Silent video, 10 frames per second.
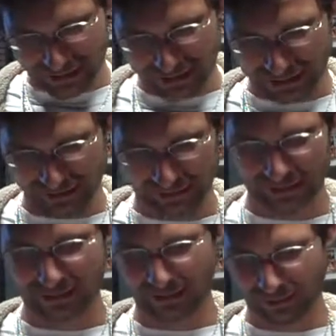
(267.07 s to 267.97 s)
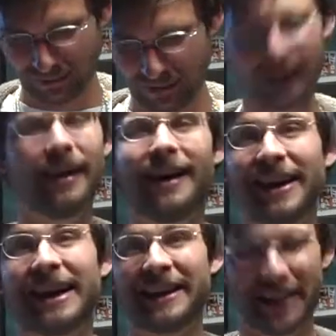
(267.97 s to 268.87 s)
and then I
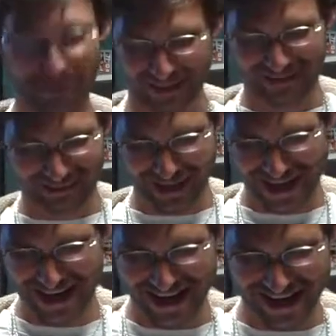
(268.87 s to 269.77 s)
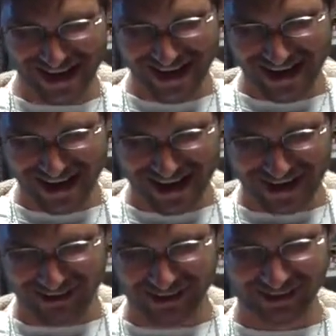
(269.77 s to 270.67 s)
like it that way.
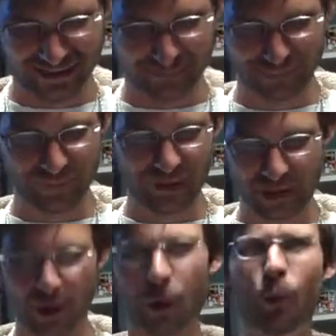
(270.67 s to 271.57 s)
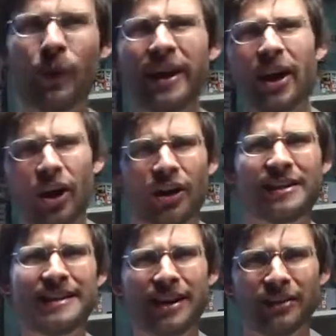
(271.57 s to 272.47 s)
All right. We are
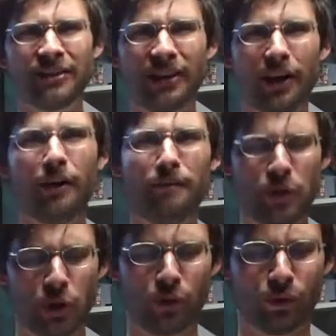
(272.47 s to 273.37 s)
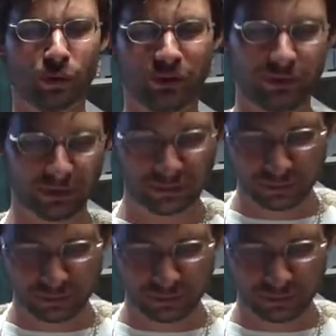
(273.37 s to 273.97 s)
not amused.